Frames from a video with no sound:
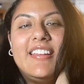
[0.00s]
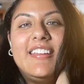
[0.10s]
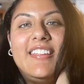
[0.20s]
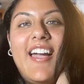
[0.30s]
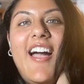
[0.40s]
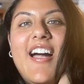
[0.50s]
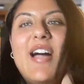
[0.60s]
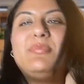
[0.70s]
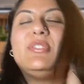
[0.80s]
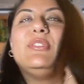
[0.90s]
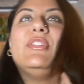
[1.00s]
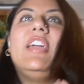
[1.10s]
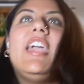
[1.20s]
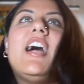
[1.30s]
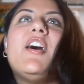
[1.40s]
Yeah,
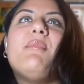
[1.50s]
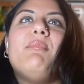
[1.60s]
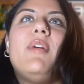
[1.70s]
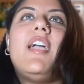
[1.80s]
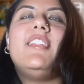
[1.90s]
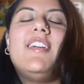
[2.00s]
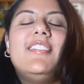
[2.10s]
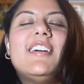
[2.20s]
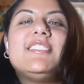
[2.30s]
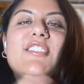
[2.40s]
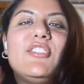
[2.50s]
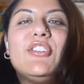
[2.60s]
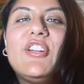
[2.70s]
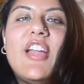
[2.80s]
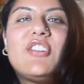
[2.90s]
absolutely. And that's another
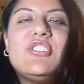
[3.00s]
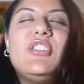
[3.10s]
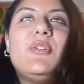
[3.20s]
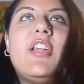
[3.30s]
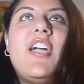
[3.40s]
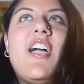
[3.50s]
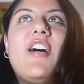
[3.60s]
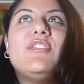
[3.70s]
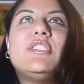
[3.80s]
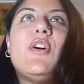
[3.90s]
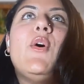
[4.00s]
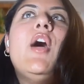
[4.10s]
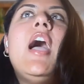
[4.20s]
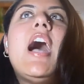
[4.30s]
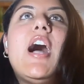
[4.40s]
connection you and I have. So,
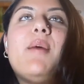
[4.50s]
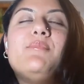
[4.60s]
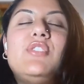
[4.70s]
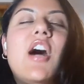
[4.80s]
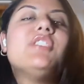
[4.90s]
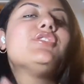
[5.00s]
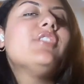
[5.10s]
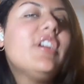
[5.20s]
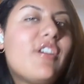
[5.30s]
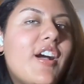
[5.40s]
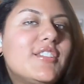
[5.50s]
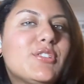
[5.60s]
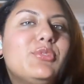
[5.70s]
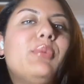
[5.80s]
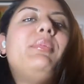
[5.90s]
not during grad
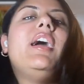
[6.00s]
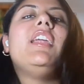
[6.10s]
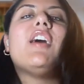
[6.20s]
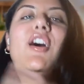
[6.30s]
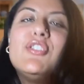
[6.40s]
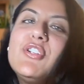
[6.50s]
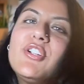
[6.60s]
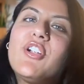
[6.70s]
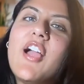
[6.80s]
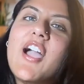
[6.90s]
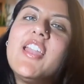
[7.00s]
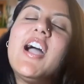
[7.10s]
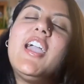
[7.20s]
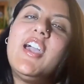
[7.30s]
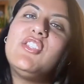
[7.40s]
school, but in undergrad,
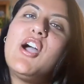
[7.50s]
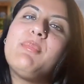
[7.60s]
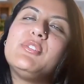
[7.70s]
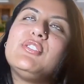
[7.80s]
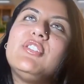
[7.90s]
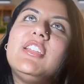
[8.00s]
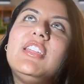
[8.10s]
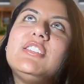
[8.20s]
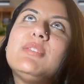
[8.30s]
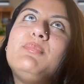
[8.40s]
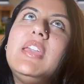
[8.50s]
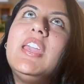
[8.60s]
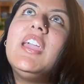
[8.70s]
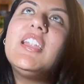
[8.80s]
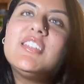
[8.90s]
I had the opportunity to
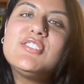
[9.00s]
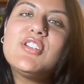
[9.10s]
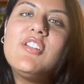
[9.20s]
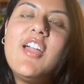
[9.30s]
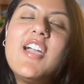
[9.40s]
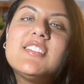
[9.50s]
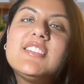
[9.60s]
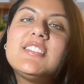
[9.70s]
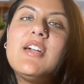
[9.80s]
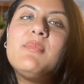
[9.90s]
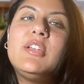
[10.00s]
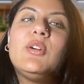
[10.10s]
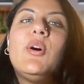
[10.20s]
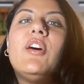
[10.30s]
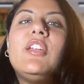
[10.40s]
be an intern at SSM in
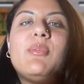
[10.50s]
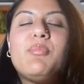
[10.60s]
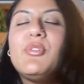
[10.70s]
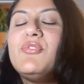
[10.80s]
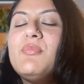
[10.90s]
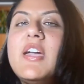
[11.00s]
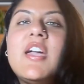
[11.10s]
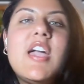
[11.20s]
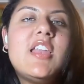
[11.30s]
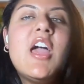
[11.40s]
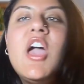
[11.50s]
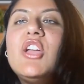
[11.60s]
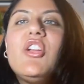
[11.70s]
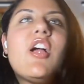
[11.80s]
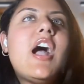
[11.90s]
quality improvement. And
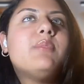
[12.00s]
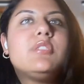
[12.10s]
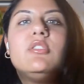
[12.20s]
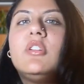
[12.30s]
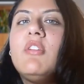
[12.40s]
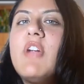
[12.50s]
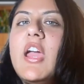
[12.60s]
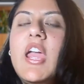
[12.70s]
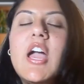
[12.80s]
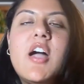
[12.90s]
you're absolutely right.